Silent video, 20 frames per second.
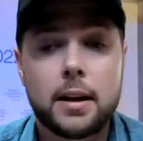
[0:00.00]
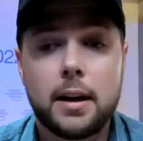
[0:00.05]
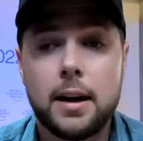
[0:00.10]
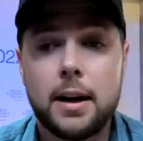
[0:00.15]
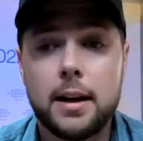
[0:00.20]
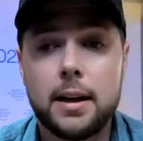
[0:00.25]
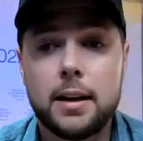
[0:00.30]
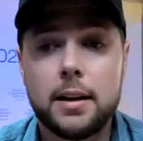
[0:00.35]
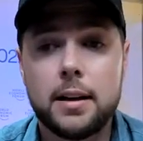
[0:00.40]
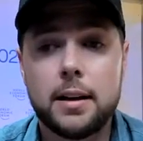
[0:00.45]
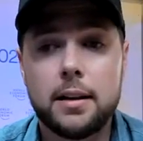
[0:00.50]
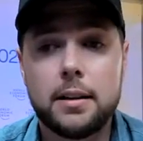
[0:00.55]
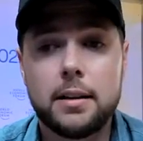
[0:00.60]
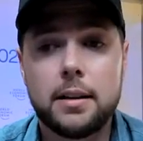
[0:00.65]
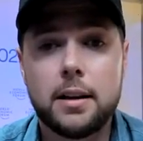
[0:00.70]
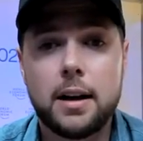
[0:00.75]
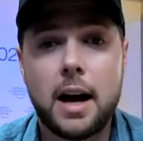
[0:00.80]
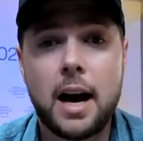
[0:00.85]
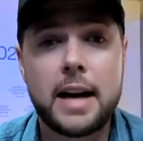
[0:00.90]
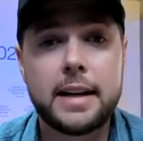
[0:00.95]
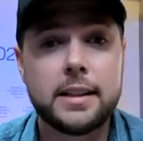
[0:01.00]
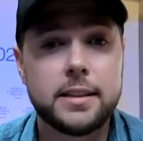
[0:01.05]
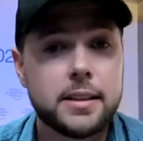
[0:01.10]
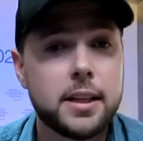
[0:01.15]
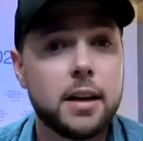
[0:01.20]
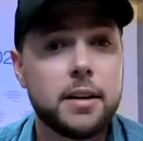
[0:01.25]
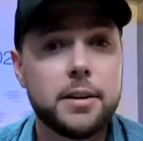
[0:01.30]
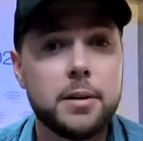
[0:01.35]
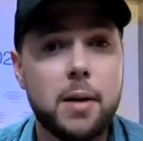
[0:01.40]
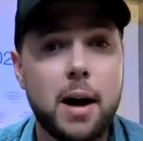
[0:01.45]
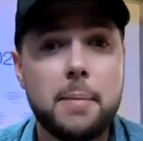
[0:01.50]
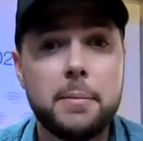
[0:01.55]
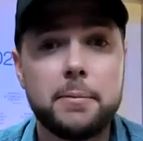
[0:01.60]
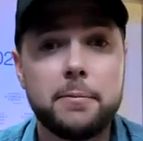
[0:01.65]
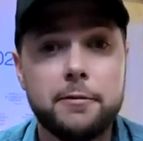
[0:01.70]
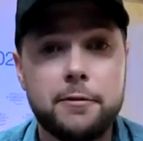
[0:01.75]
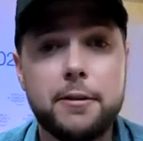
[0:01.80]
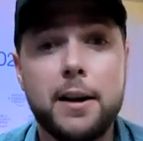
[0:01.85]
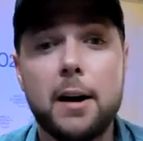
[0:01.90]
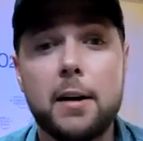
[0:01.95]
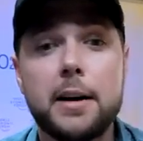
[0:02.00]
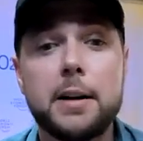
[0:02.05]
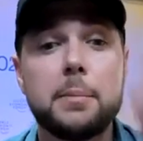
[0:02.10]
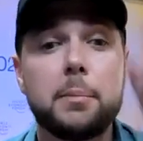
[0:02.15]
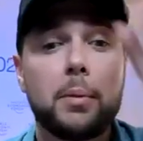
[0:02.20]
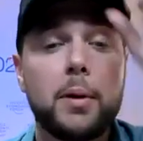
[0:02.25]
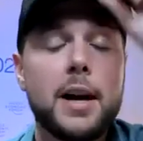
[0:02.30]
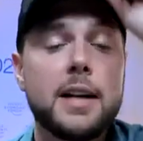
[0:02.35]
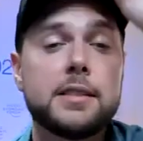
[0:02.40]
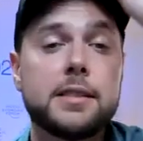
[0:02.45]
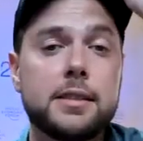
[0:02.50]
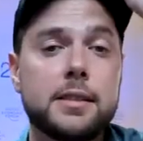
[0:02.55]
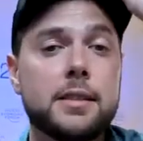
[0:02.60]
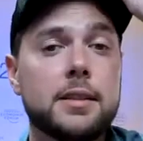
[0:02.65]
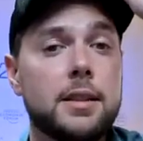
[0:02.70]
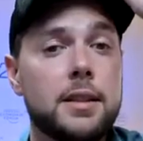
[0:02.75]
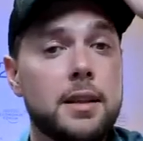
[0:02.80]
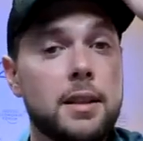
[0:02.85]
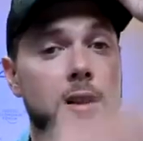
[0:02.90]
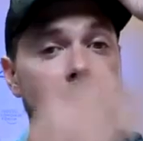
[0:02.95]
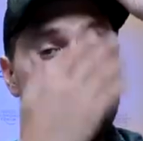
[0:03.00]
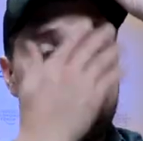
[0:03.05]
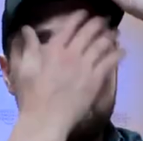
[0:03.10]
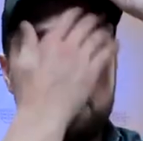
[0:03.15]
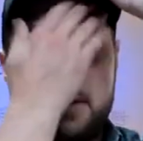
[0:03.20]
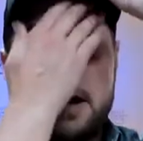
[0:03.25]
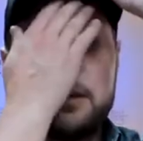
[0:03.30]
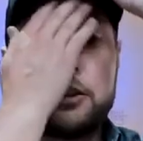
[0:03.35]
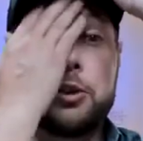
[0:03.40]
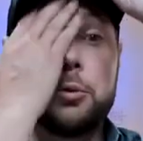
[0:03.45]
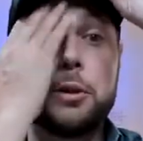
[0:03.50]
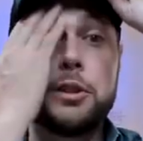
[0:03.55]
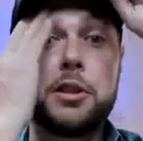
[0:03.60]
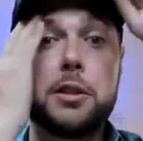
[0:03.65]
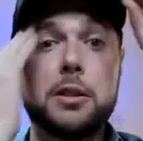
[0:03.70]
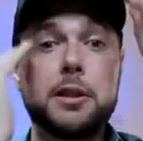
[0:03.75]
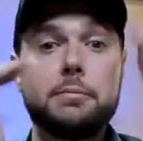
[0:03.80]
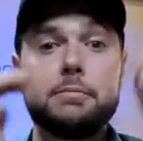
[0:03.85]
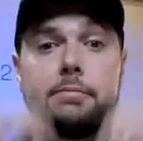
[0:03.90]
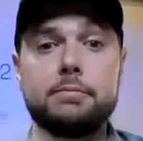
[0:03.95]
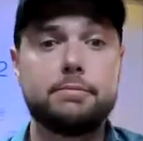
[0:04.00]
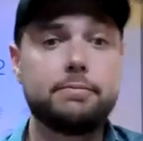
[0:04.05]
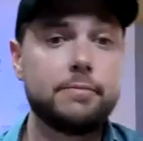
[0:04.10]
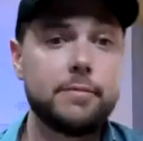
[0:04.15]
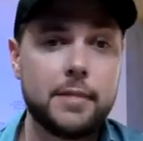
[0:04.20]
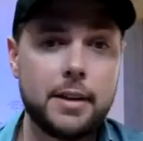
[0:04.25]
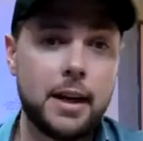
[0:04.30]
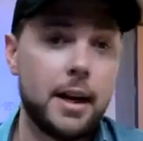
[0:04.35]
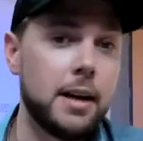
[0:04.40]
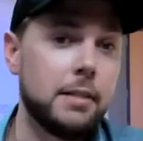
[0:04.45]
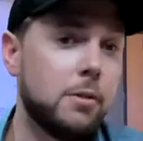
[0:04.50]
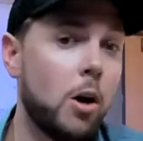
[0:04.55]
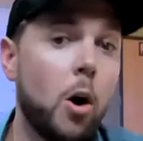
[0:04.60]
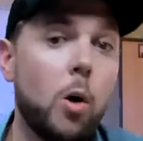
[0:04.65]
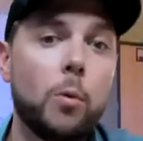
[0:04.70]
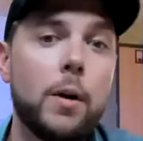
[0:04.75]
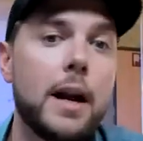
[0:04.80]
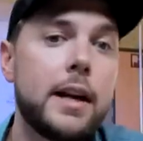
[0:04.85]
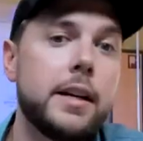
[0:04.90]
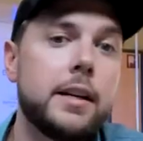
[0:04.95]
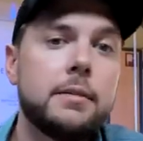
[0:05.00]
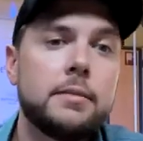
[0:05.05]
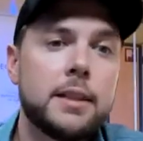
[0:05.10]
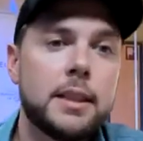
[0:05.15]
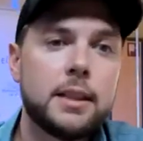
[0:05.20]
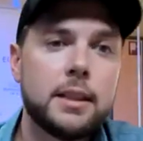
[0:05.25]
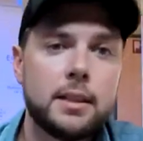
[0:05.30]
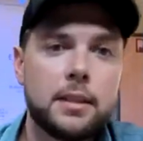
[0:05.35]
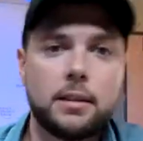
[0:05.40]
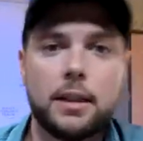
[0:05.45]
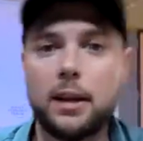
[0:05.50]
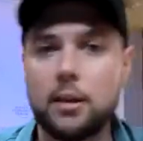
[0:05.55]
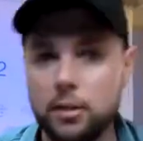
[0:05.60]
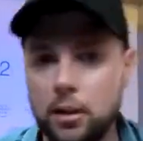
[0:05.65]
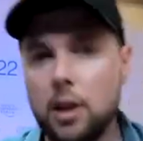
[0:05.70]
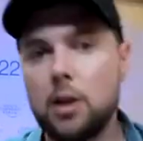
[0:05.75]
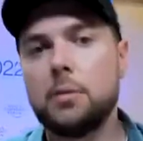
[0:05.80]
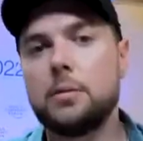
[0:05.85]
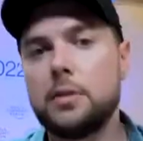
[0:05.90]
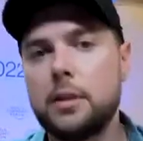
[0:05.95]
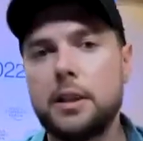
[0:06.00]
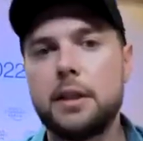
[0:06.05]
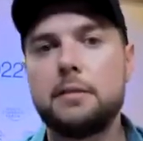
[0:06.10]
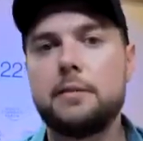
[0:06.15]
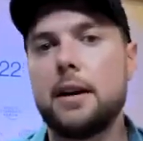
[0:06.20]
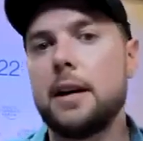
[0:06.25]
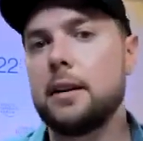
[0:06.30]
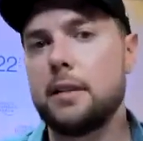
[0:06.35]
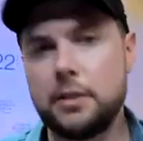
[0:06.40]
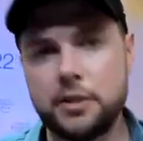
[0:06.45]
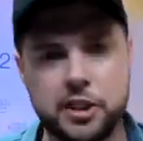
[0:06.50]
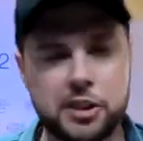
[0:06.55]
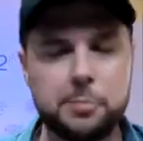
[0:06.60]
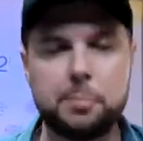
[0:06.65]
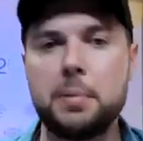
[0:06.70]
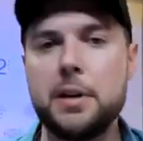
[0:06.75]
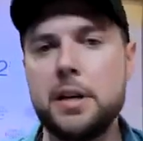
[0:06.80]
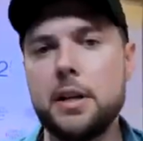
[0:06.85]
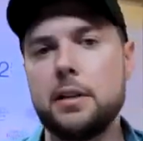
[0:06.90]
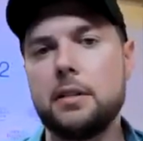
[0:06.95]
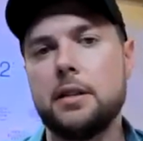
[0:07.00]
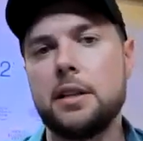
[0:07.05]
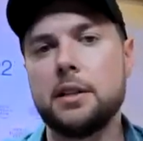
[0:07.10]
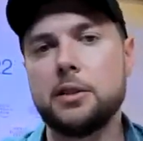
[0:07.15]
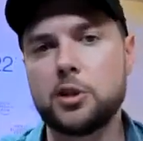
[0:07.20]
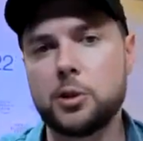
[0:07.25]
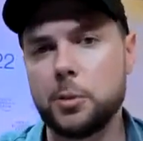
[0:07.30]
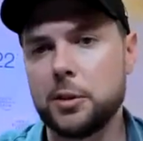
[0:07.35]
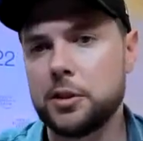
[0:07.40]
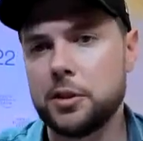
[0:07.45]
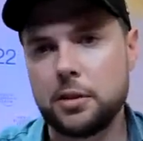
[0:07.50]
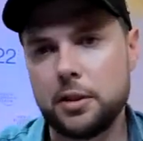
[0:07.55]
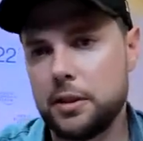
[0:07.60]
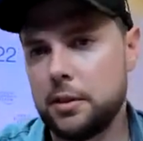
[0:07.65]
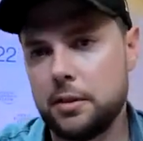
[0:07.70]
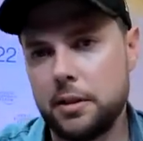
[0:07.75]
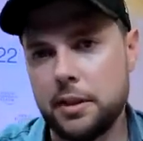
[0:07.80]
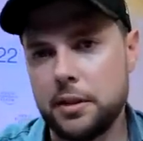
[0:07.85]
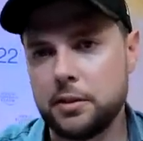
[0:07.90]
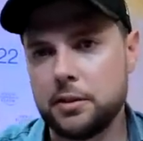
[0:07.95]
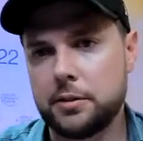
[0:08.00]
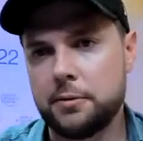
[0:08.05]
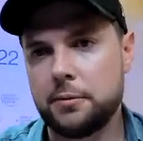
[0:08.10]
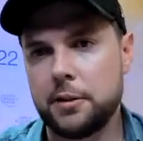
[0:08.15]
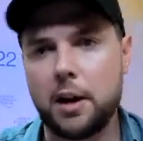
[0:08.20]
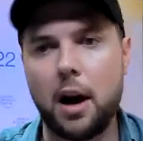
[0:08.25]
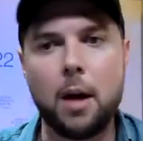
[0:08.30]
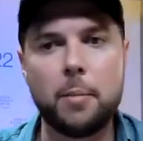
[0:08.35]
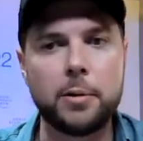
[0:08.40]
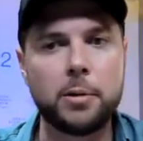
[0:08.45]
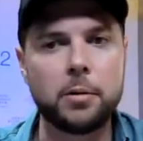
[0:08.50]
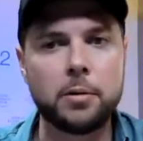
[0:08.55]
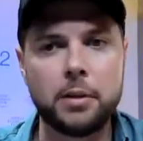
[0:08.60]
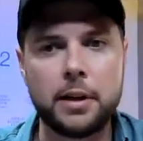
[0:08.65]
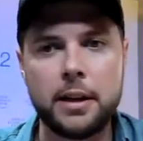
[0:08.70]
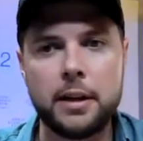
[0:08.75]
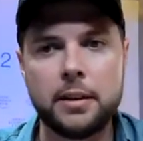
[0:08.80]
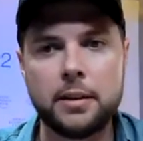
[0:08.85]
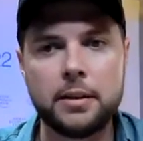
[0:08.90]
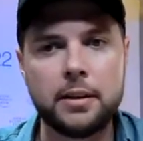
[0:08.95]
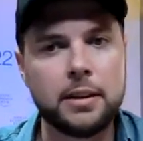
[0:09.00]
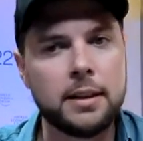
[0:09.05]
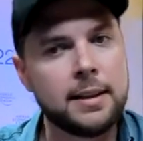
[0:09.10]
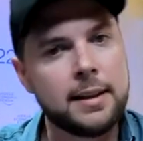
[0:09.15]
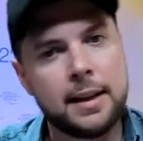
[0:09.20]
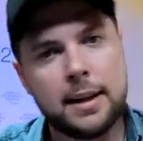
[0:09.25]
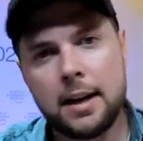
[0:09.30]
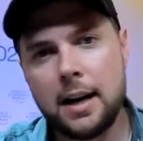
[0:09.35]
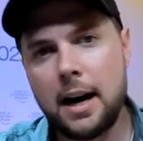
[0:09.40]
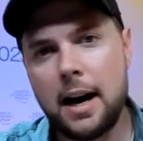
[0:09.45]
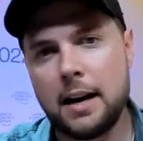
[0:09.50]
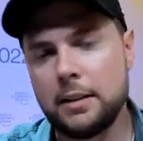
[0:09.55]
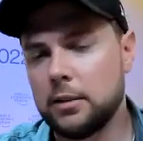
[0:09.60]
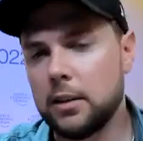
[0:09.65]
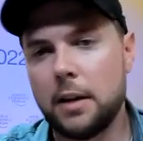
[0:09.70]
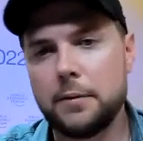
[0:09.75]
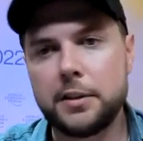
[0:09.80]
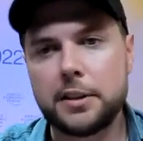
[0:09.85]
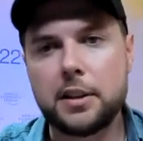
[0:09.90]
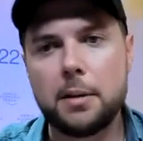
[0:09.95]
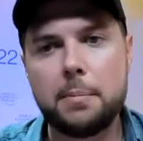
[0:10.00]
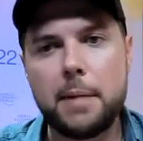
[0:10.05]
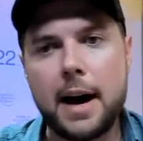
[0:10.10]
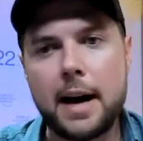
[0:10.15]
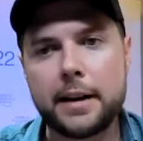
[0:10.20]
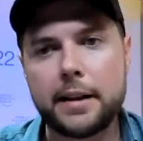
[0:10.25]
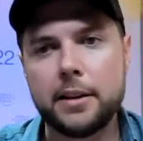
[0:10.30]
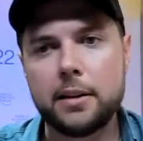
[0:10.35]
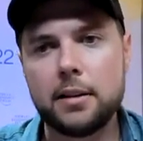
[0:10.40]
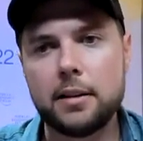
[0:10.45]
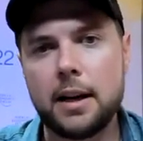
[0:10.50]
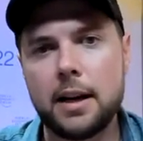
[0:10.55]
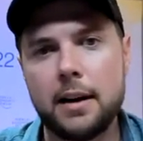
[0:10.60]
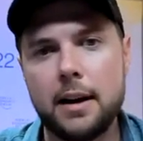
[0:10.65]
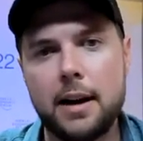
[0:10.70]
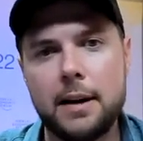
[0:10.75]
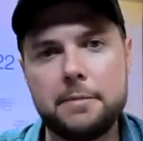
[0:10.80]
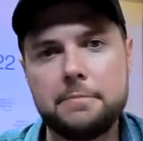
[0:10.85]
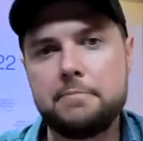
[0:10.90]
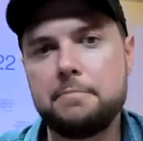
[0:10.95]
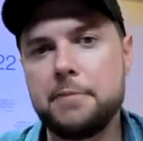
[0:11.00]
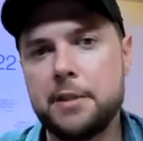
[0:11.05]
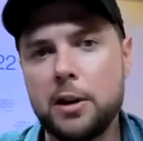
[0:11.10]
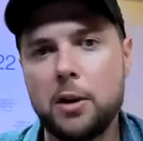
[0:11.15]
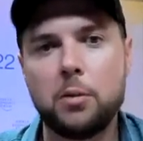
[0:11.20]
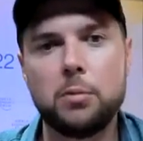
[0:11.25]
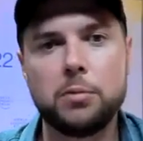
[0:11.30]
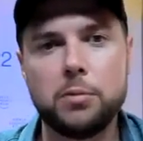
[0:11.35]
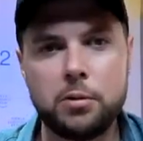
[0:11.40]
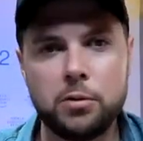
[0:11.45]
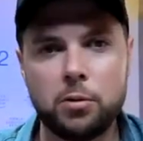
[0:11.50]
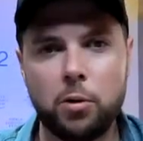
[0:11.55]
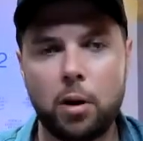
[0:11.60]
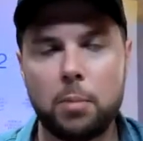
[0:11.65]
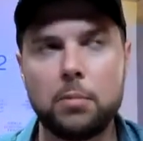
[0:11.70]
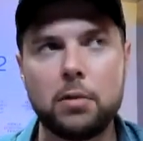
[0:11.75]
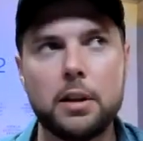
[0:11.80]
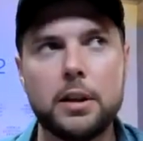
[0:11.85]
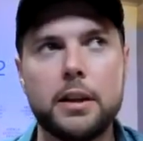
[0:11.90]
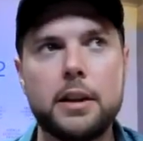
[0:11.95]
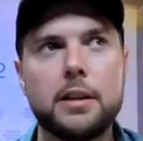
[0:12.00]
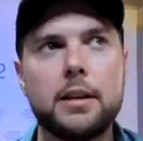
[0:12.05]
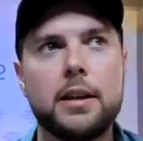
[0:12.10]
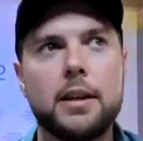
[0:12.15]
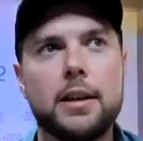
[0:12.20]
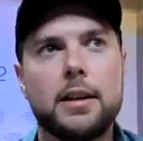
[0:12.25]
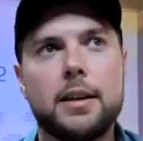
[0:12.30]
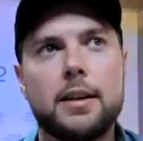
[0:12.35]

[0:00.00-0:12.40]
uh, I can tell you I'm very impressed by Switzerland uh, already, let alone the event just being in Switzerland is phenomenal. And I'd love to come back here. I, I you know, normally